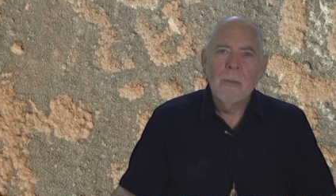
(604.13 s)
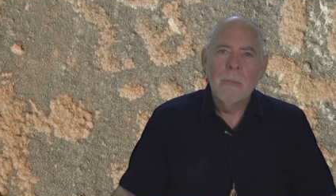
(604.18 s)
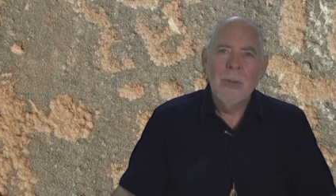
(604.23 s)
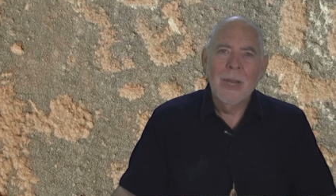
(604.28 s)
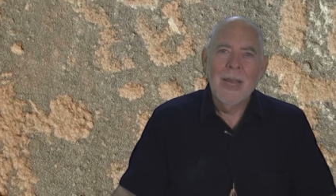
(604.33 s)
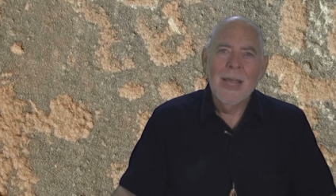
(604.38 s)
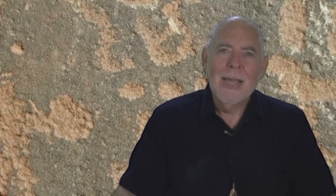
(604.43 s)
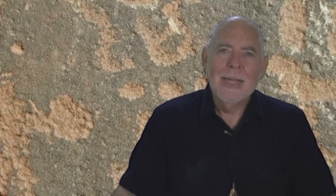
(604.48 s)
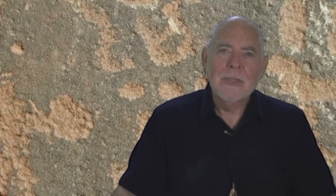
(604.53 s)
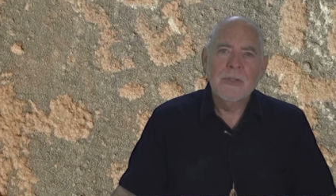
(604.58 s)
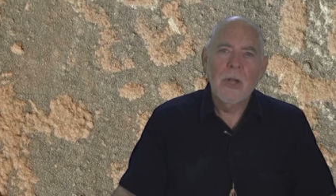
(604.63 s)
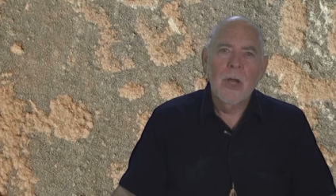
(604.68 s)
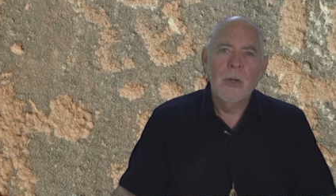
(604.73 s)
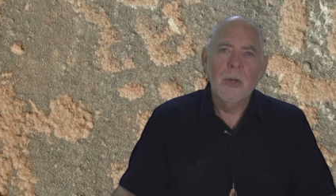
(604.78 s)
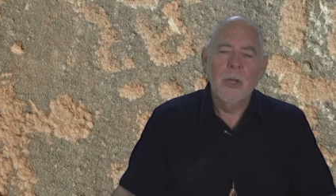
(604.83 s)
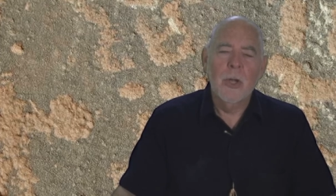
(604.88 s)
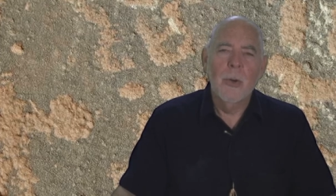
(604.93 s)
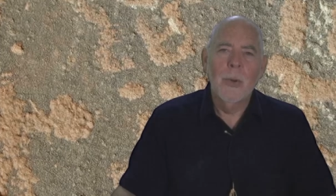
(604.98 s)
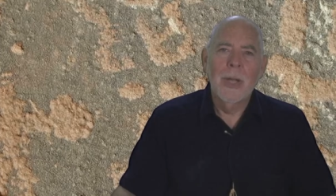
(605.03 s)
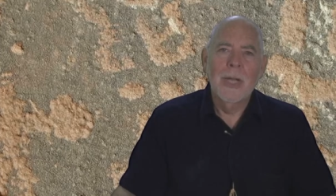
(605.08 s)
My last
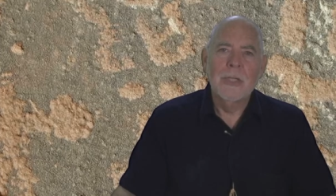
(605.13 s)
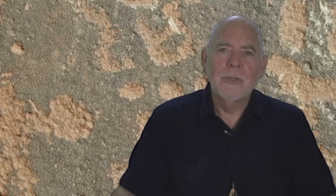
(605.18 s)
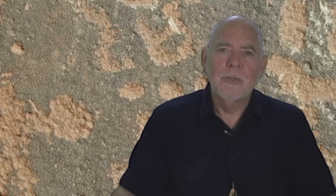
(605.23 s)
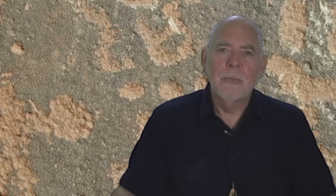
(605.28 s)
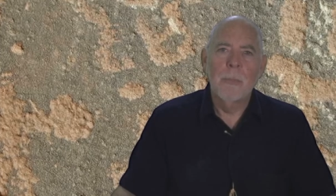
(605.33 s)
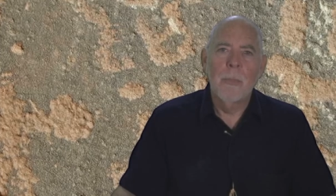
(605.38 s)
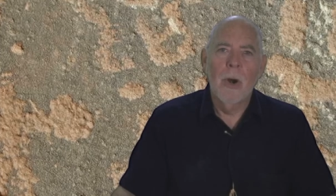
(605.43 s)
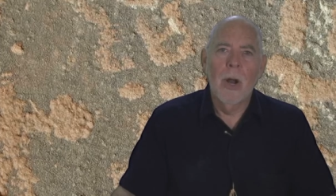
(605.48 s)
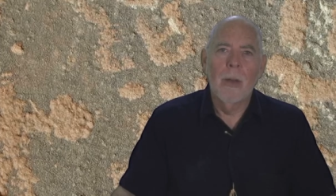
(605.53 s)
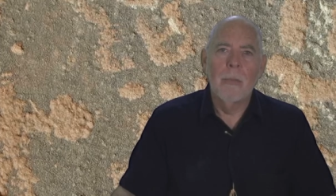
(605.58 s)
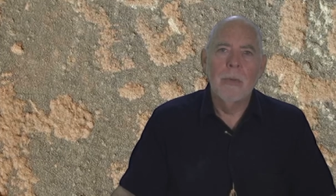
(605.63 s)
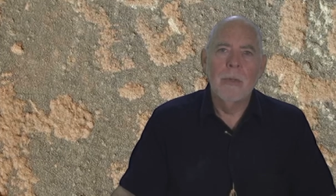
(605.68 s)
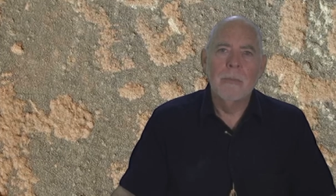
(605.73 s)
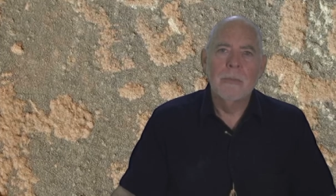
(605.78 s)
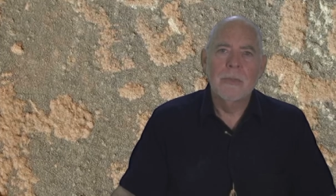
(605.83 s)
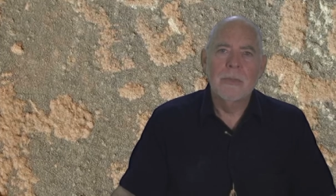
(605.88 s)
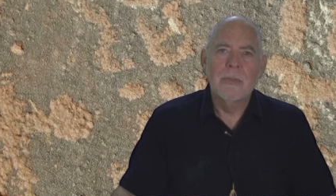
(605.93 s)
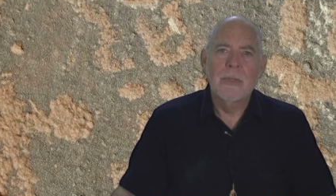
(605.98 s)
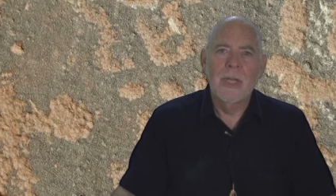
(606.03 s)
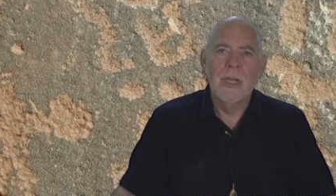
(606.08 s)
audio had some
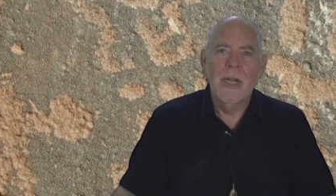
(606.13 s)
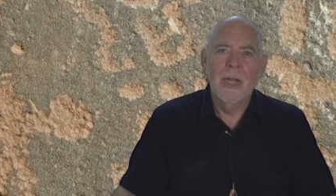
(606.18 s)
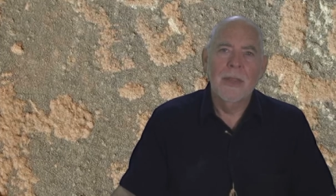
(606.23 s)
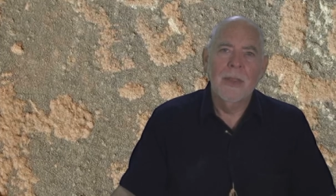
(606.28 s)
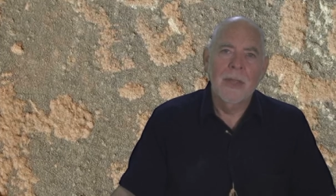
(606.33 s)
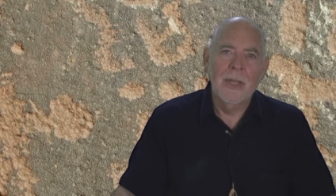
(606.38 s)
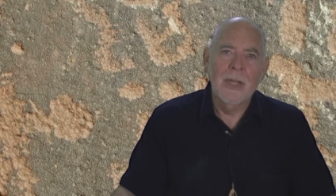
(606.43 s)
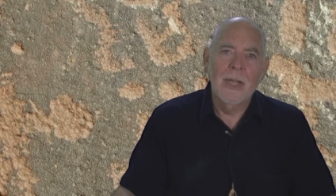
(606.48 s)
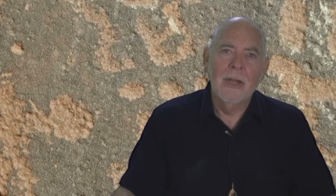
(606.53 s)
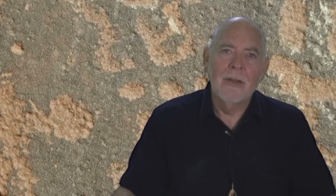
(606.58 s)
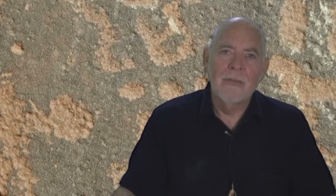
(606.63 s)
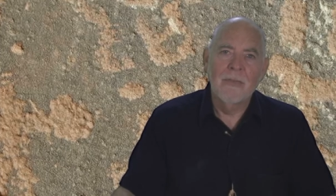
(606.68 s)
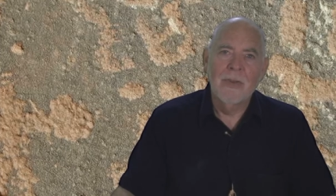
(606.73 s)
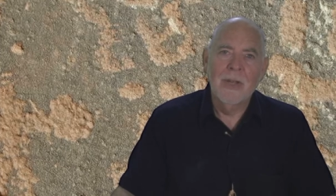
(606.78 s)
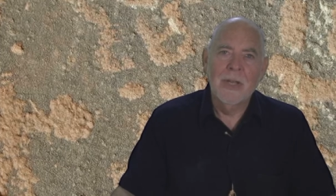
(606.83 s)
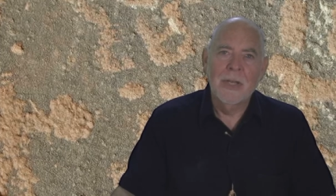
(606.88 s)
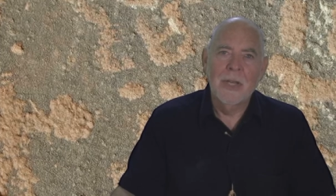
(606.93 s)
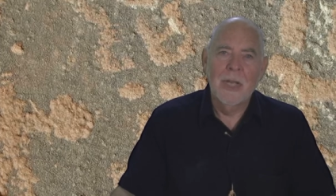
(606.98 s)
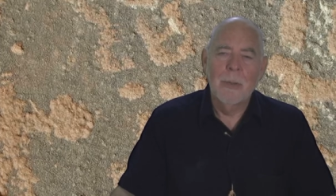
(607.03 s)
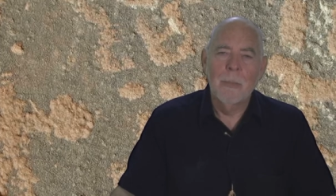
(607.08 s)
problems, and I think I
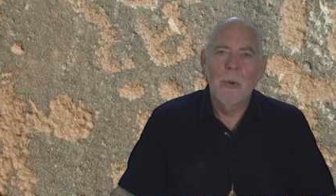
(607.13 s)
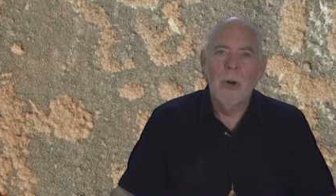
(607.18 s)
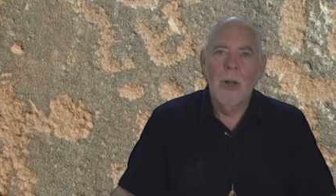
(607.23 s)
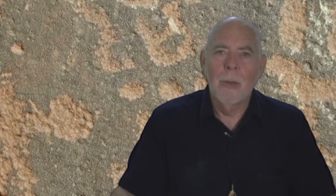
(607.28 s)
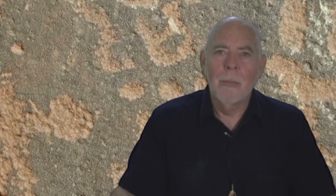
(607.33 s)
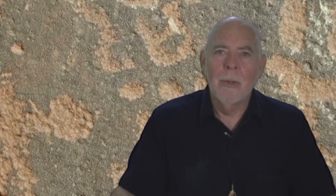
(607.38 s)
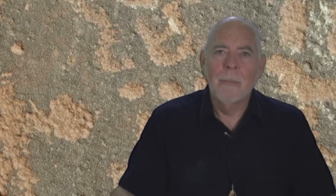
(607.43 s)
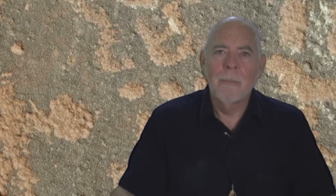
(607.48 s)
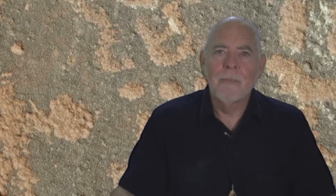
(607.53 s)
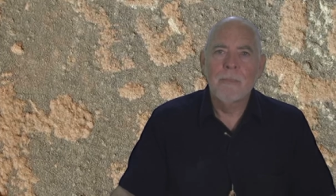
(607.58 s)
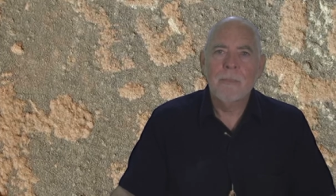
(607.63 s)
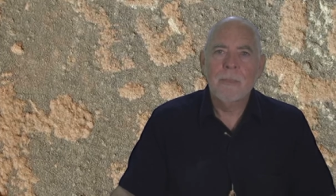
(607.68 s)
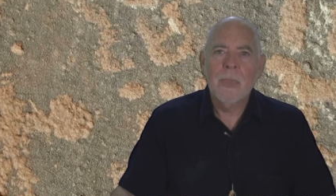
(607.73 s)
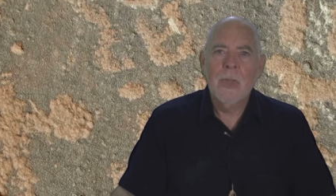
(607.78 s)
found that problem.